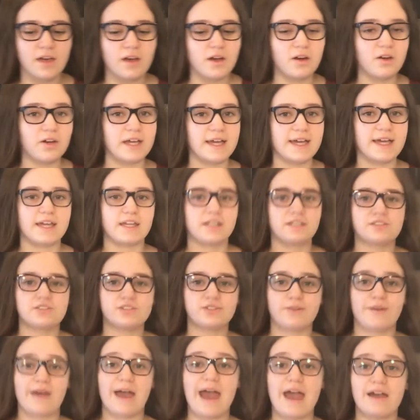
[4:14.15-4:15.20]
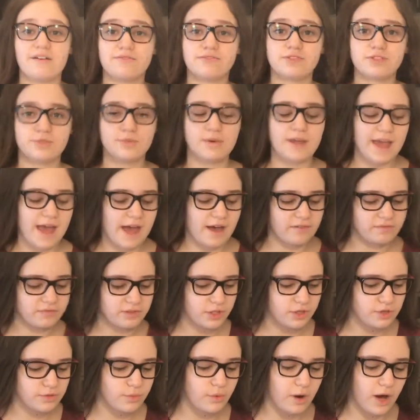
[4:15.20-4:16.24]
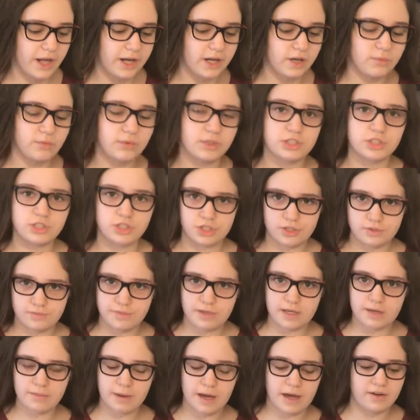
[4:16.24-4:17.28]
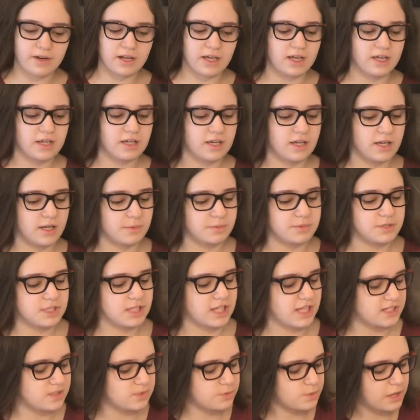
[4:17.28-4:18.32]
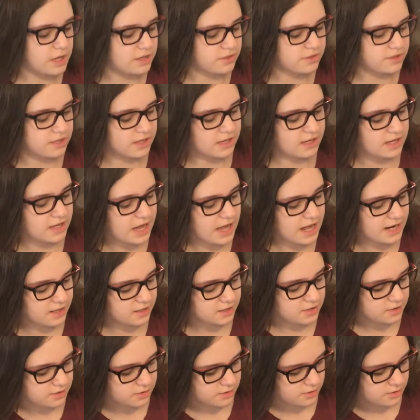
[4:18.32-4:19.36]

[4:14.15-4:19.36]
Okay, so after we have all the water, which should be about 8 cups, and that's what I think I added,